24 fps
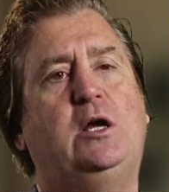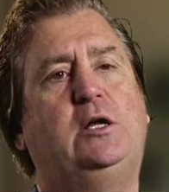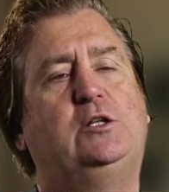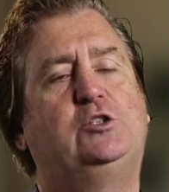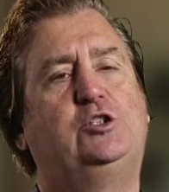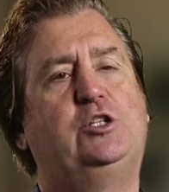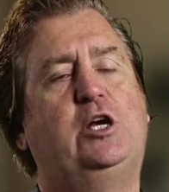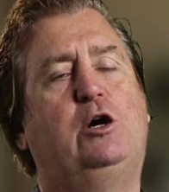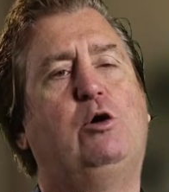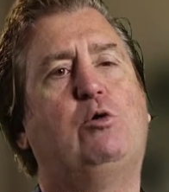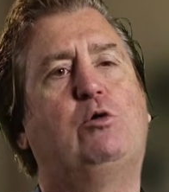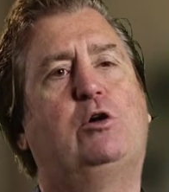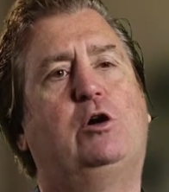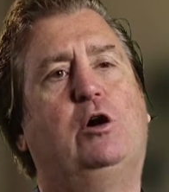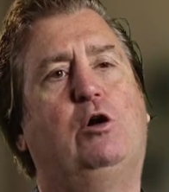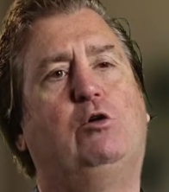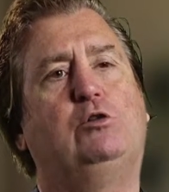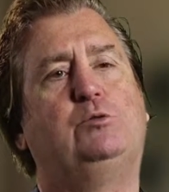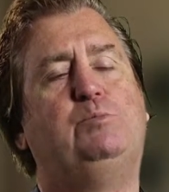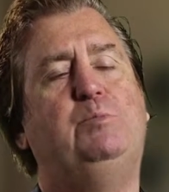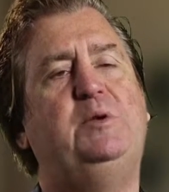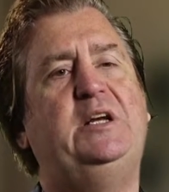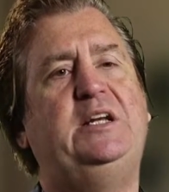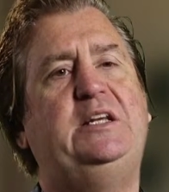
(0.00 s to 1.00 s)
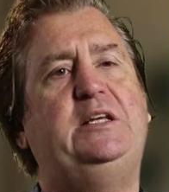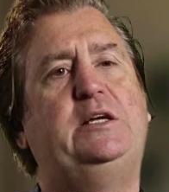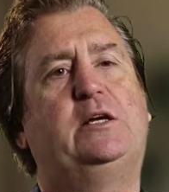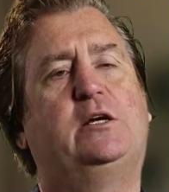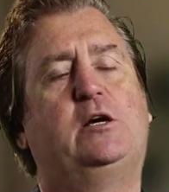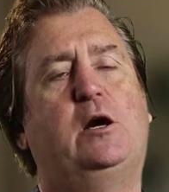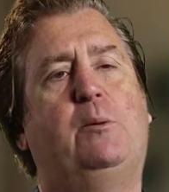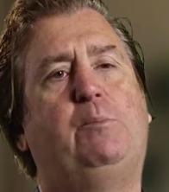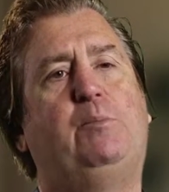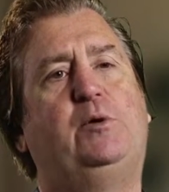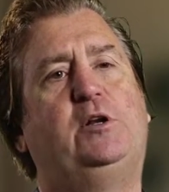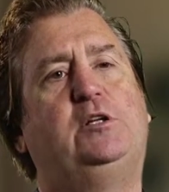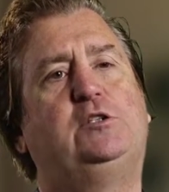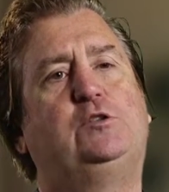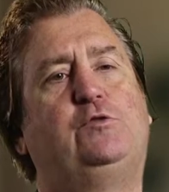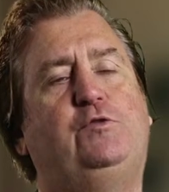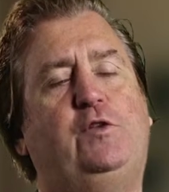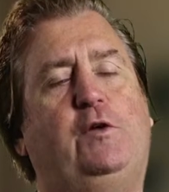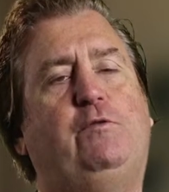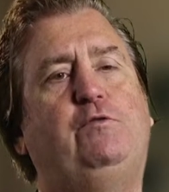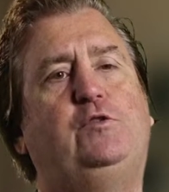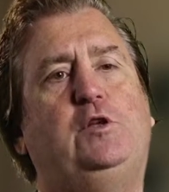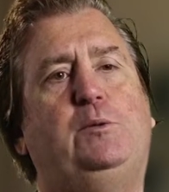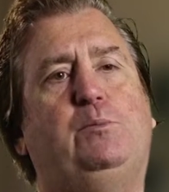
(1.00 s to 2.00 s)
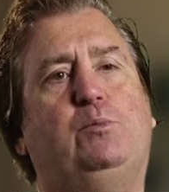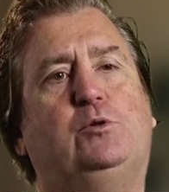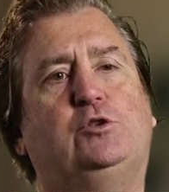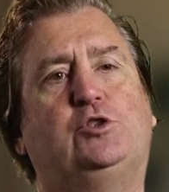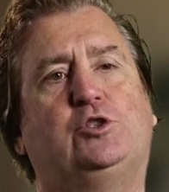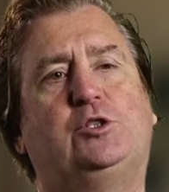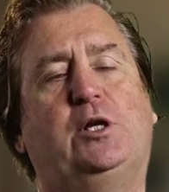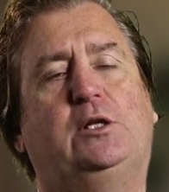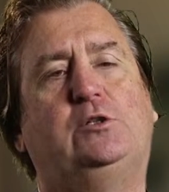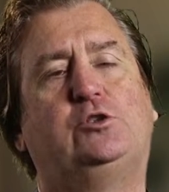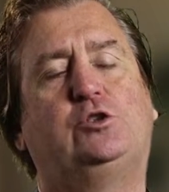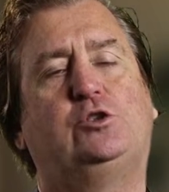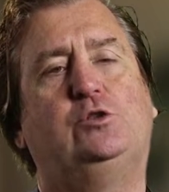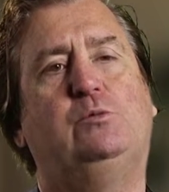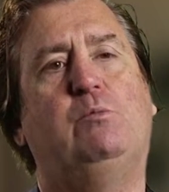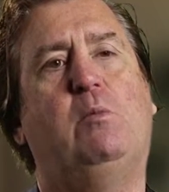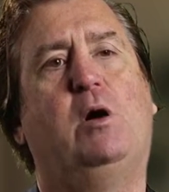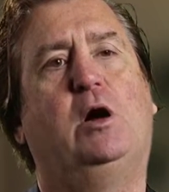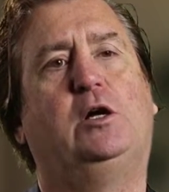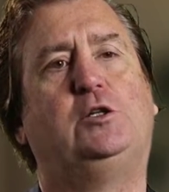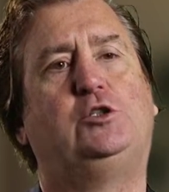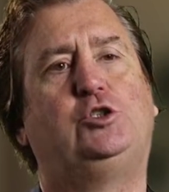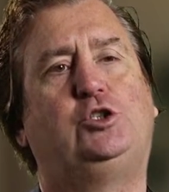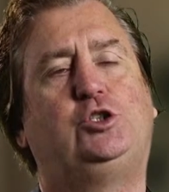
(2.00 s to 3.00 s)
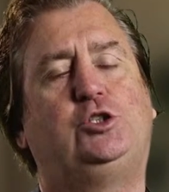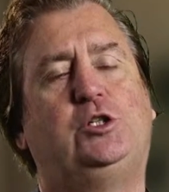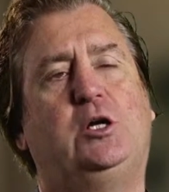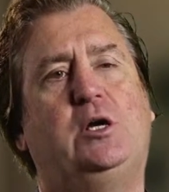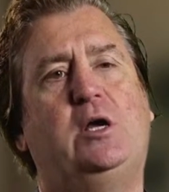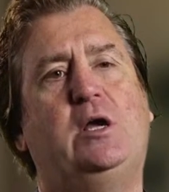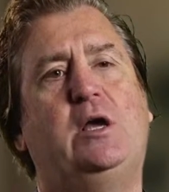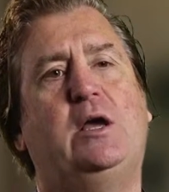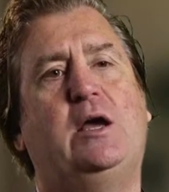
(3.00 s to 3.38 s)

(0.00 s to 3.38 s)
Telcos, media companies, 50% too much.